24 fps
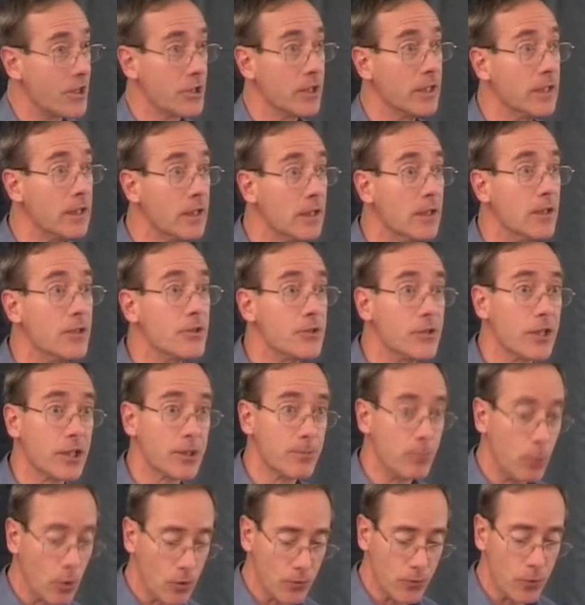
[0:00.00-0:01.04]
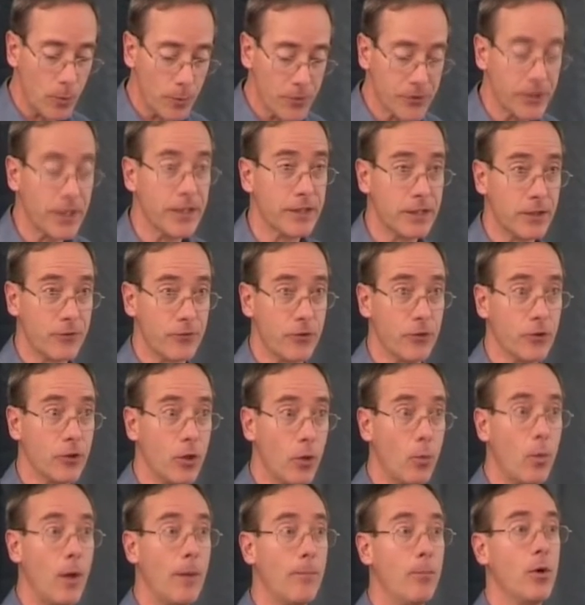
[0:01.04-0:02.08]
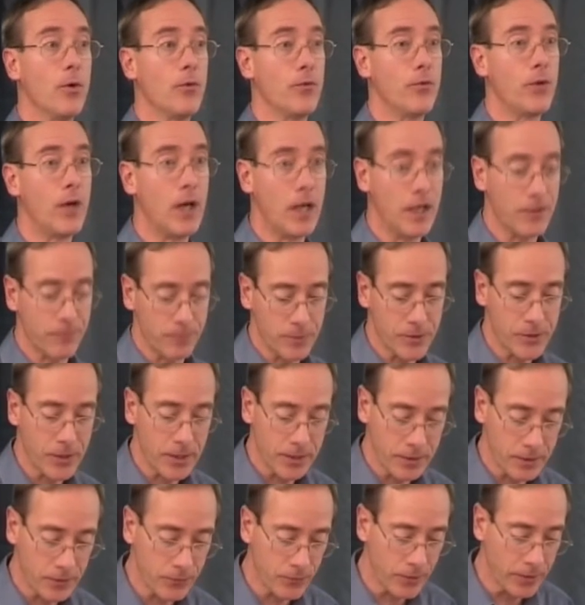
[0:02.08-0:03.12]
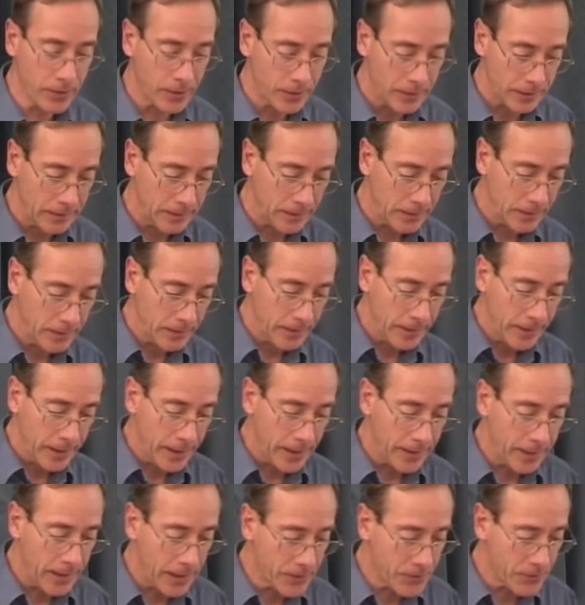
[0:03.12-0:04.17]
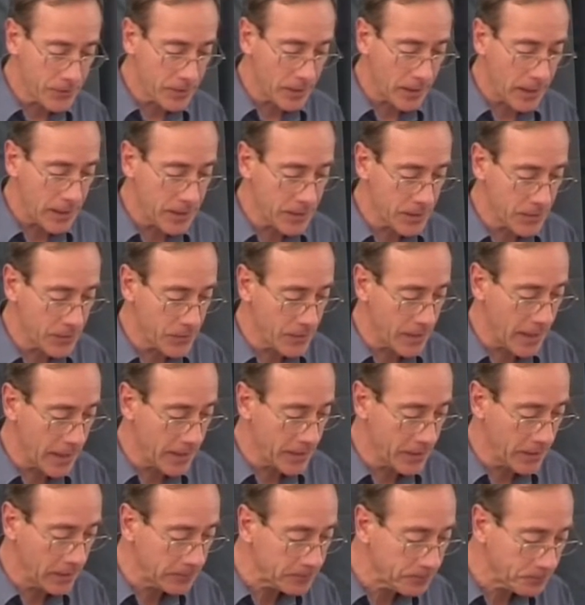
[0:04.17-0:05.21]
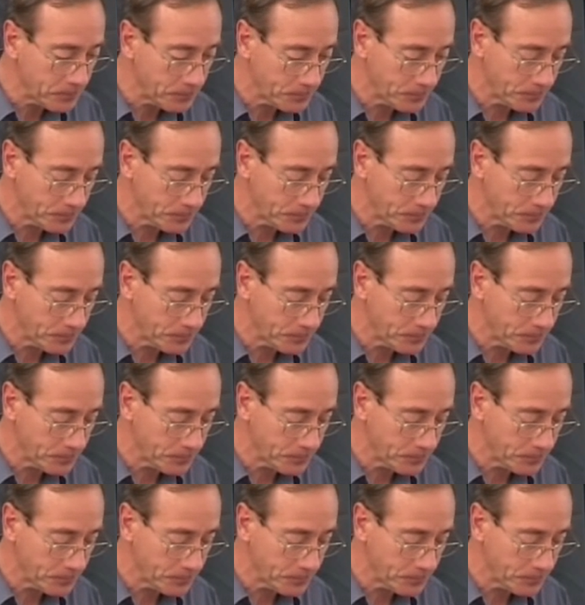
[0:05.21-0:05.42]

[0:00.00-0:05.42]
actually 6.4% different, not 1.5% different. And that's the latest data.